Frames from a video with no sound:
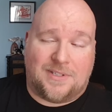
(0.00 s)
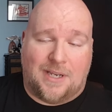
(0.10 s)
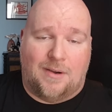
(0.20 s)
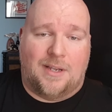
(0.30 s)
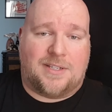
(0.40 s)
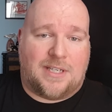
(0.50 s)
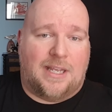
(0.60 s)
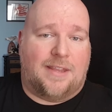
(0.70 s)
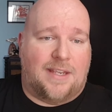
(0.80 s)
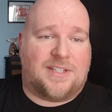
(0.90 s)
But
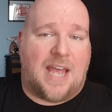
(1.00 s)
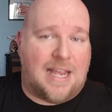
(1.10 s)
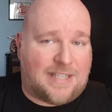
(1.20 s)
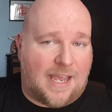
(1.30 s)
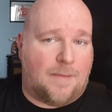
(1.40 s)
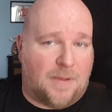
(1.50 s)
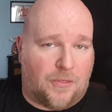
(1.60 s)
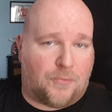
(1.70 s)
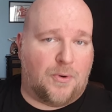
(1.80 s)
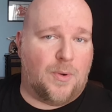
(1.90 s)
seriously, these guys have
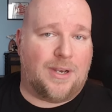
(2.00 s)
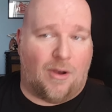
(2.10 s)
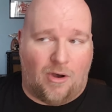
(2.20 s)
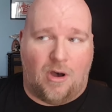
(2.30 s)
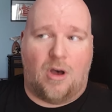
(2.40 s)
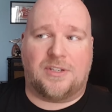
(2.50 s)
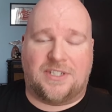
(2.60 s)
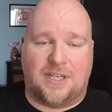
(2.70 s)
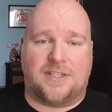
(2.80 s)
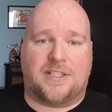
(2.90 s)
been through it all
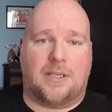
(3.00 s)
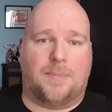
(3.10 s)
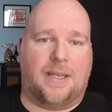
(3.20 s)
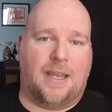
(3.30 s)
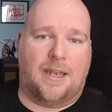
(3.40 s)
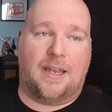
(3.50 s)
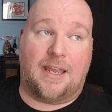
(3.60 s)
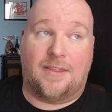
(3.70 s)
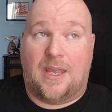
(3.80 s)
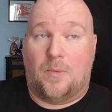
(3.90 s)
since the
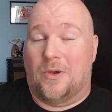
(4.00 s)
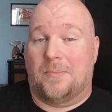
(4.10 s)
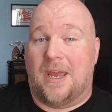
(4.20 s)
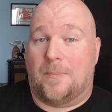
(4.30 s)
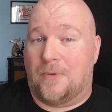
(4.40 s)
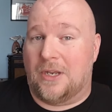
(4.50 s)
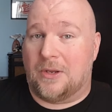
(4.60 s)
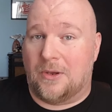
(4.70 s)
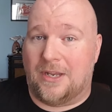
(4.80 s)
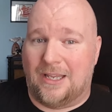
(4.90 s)
beginning, and they would make pretty
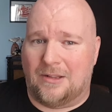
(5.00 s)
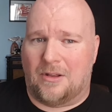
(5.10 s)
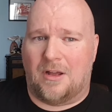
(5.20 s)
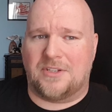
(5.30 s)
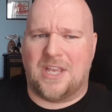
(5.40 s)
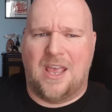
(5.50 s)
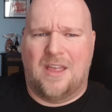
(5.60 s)
good in laws.